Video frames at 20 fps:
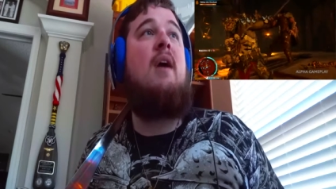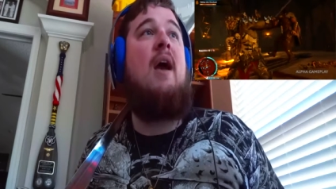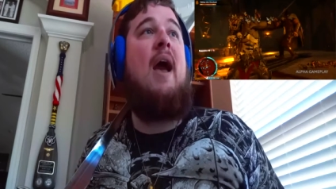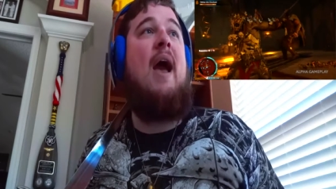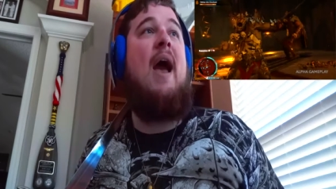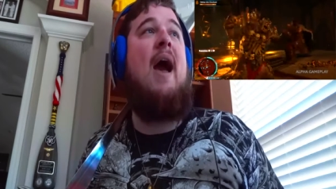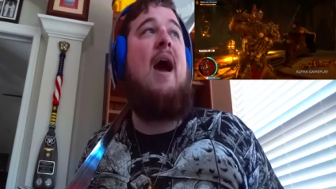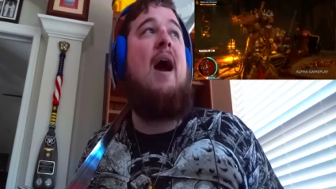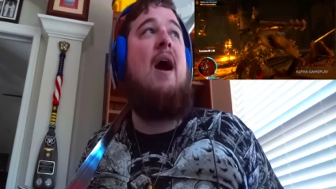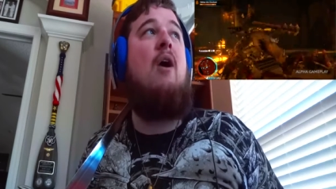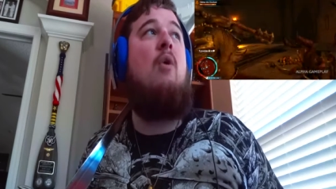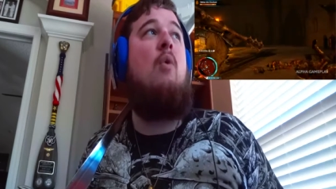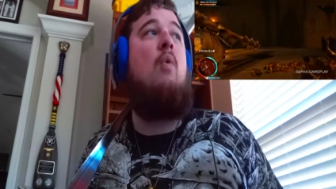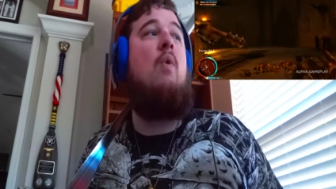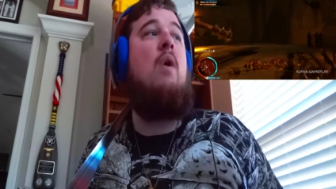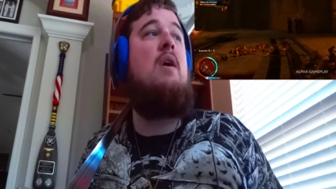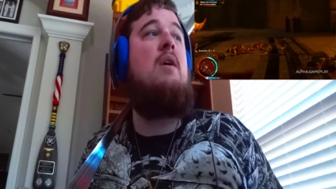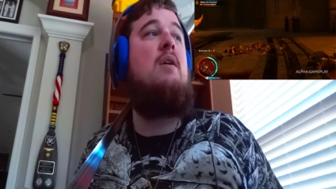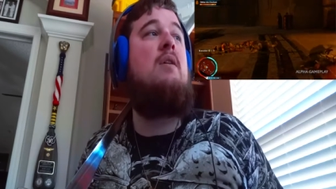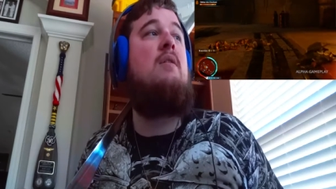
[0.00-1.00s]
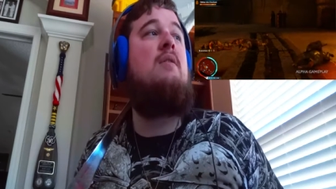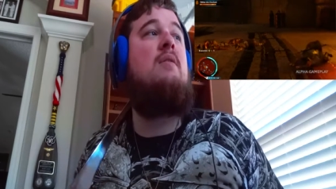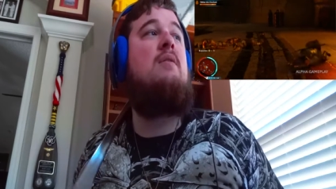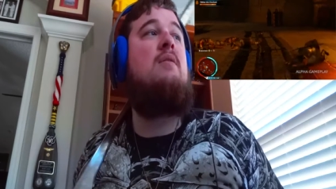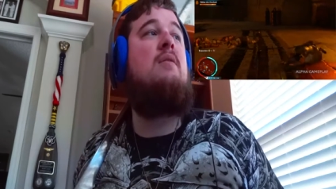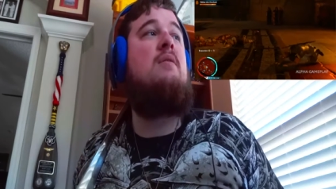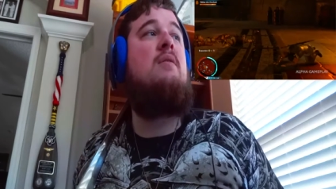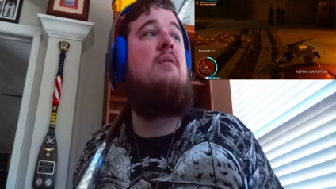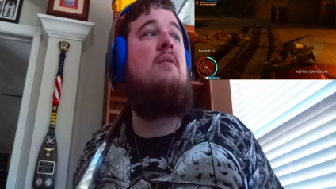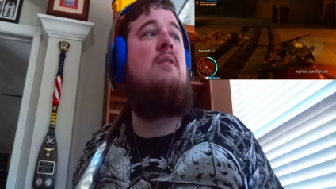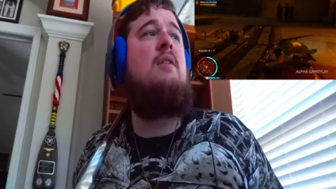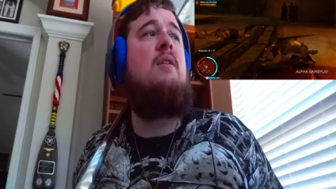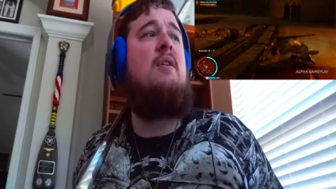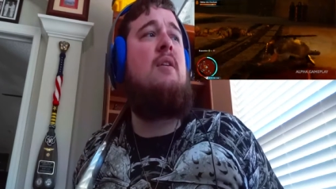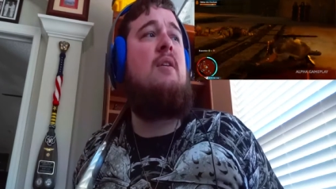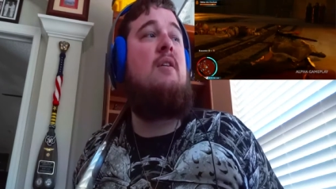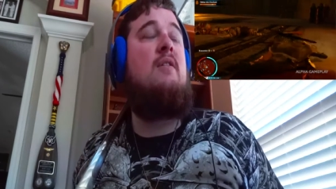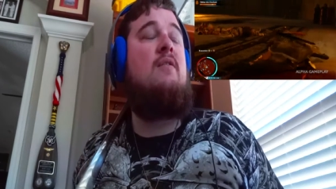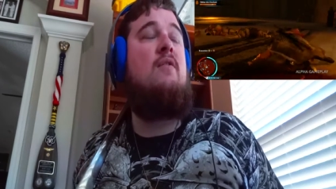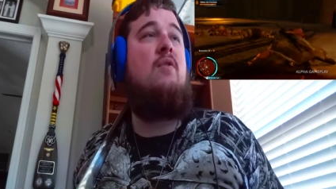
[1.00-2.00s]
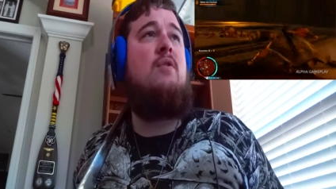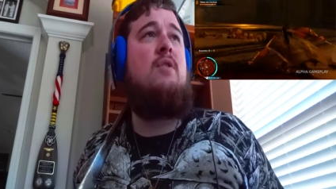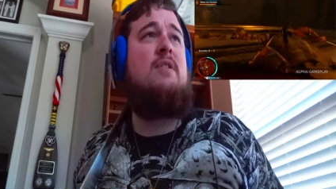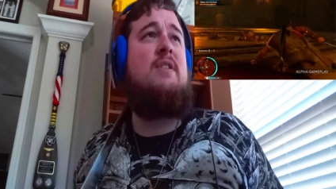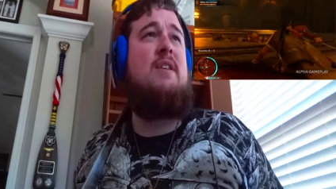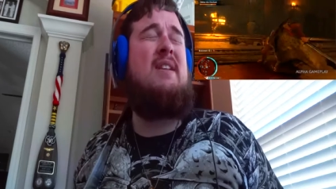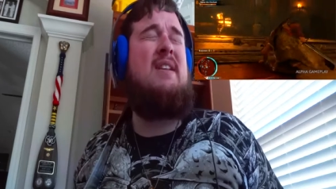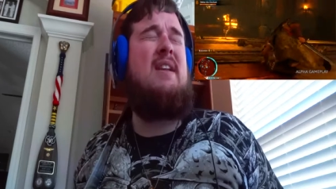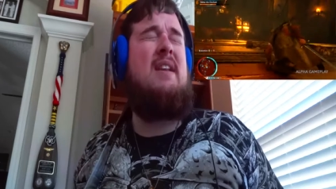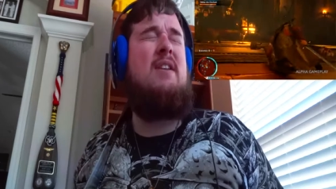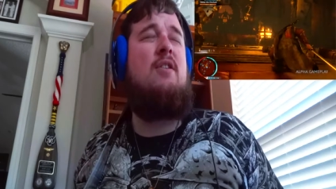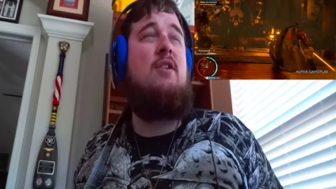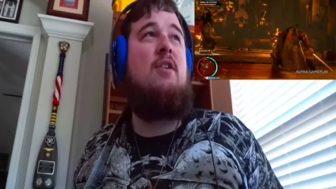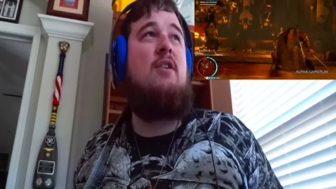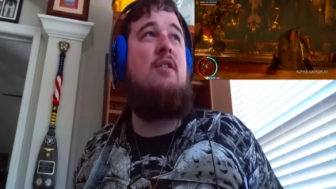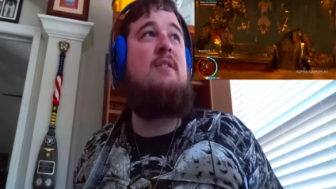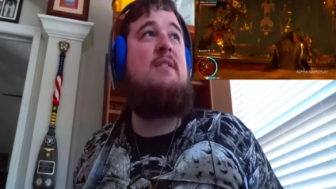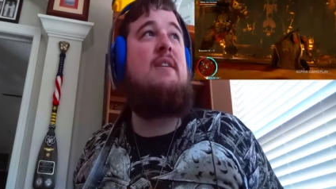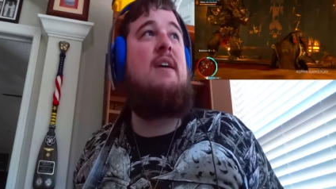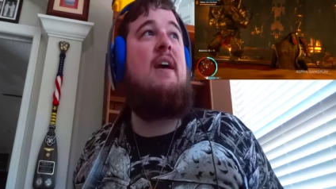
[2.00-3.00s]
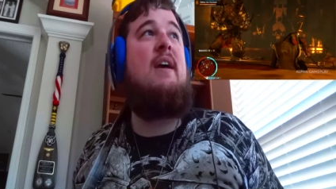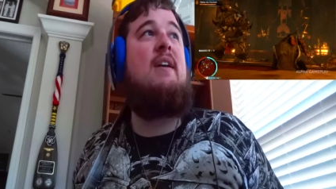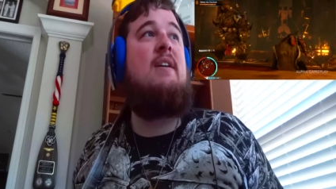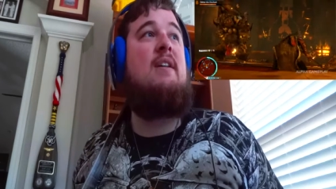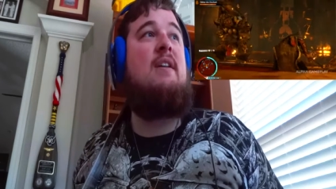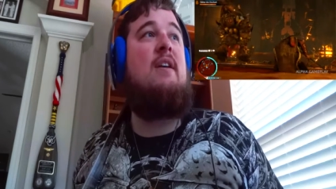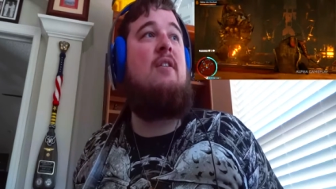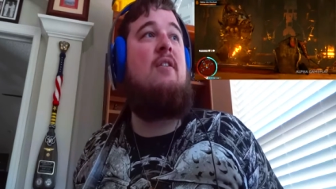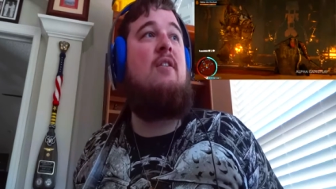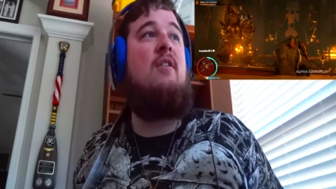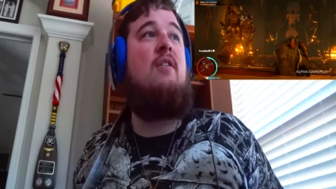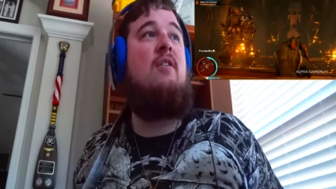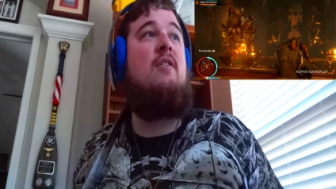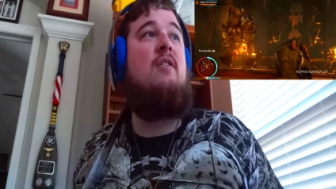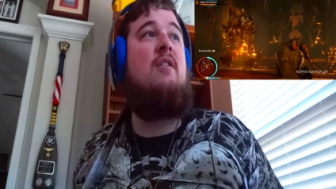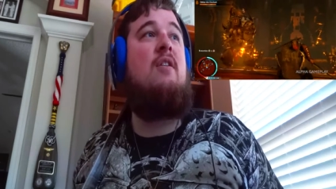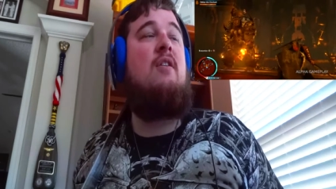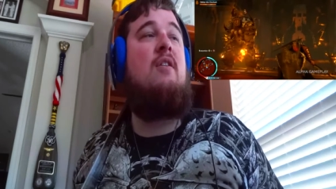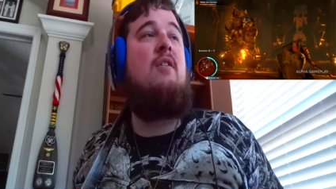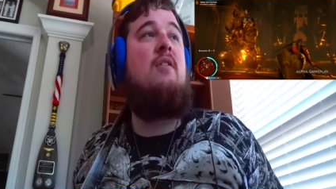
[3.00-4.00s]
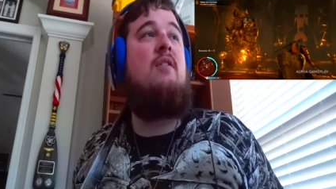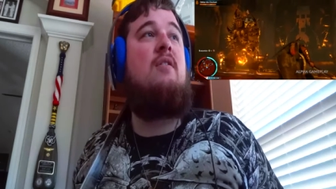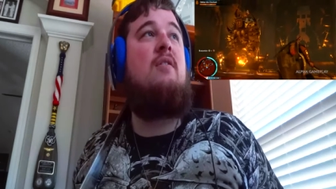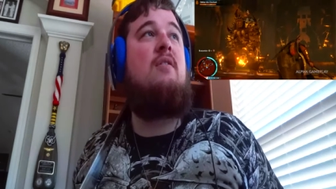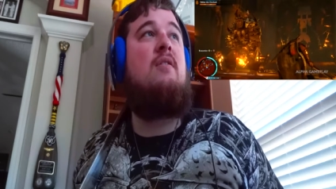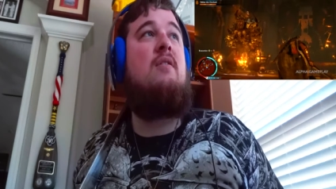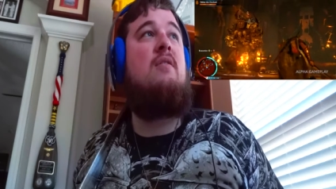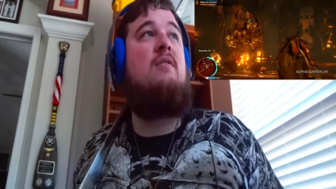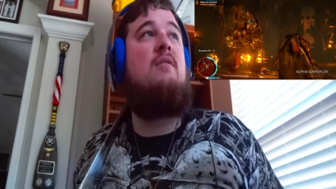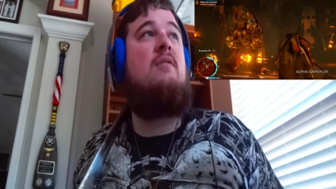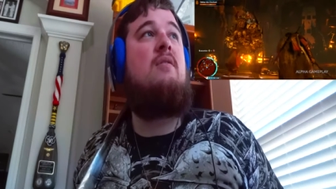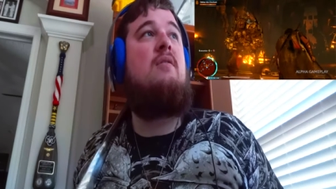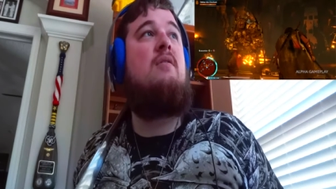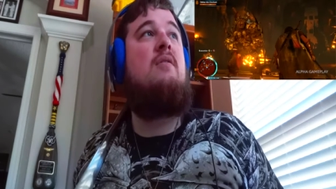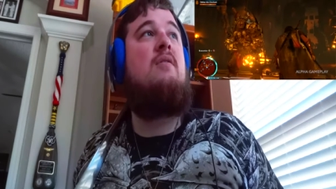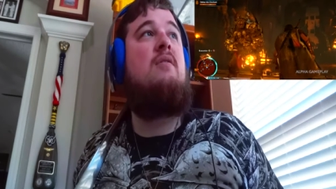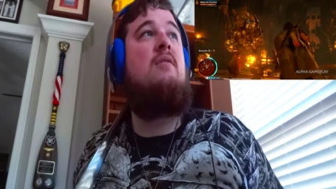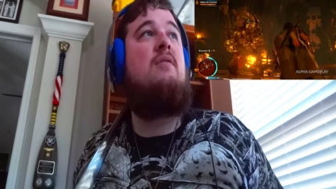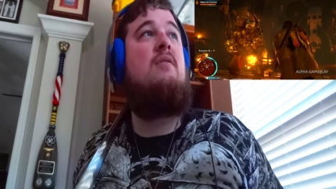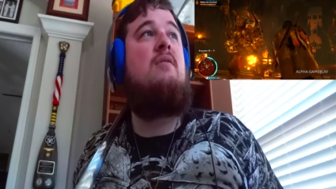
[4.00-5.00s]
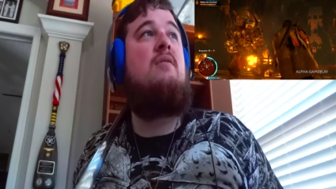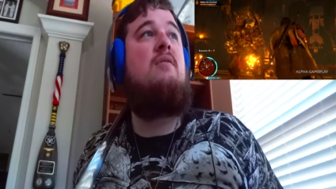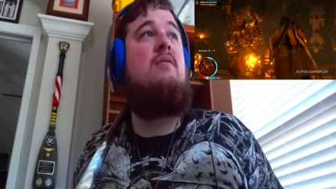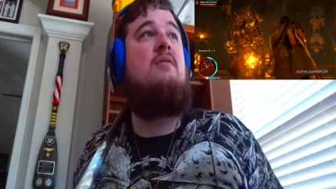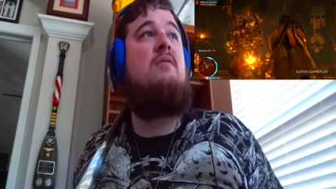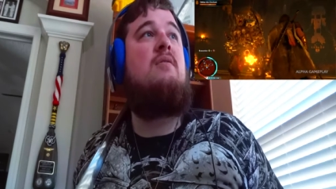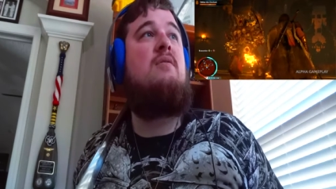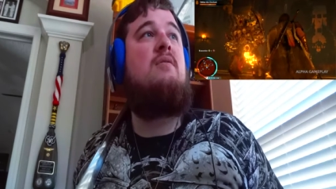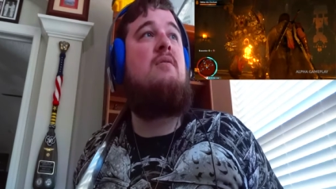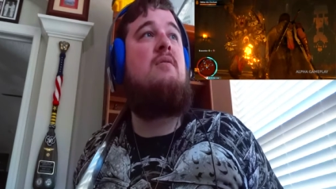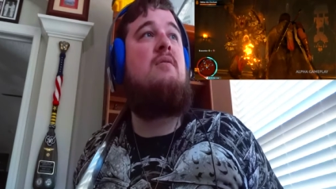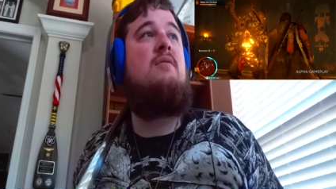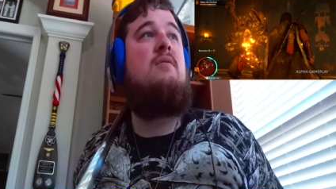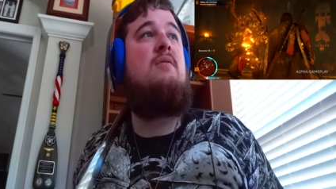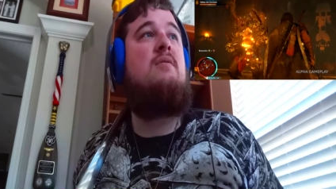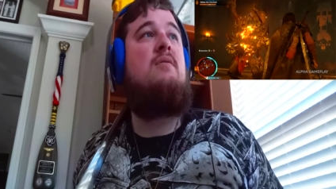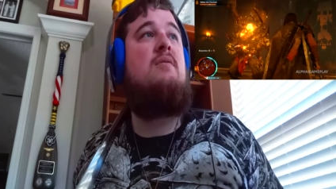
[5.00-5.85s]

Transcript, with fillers: Ow! Of course, that didn't hurt Talion at all. This might hurt.